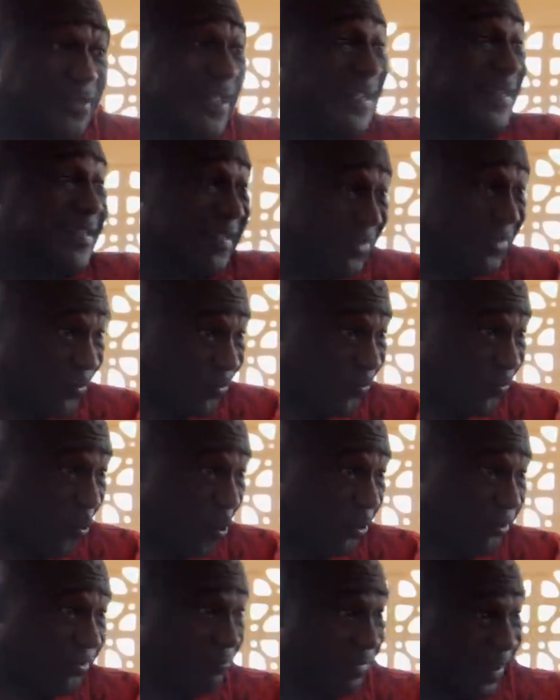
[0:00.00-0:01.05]
says he's
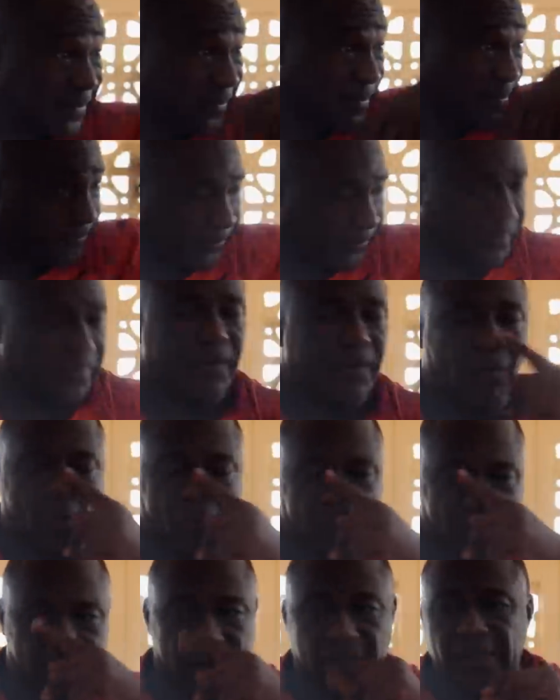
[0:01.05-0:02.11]
won, but
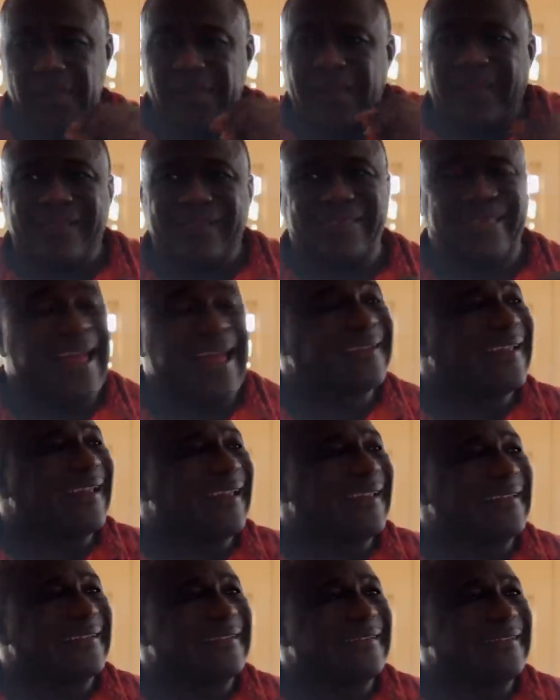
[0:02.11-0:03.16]
good. Then,
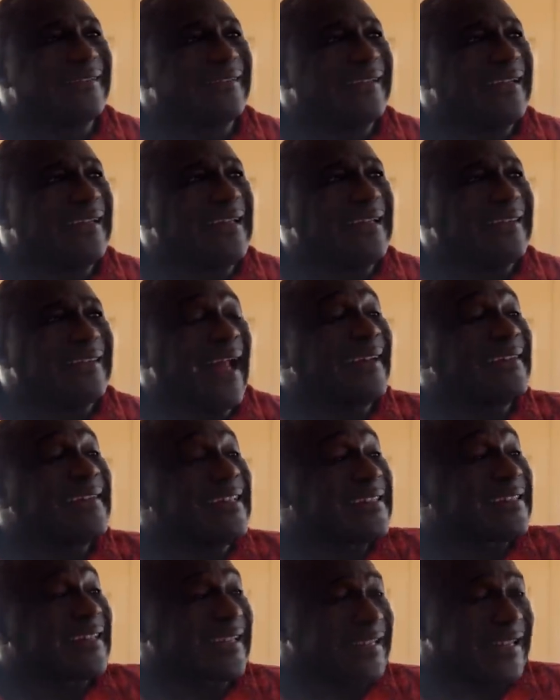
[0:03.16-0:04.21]

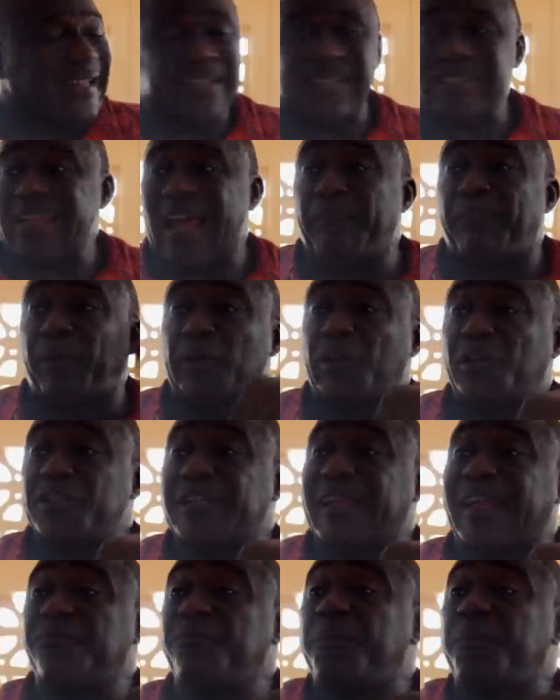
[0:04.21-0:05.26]
1966, typological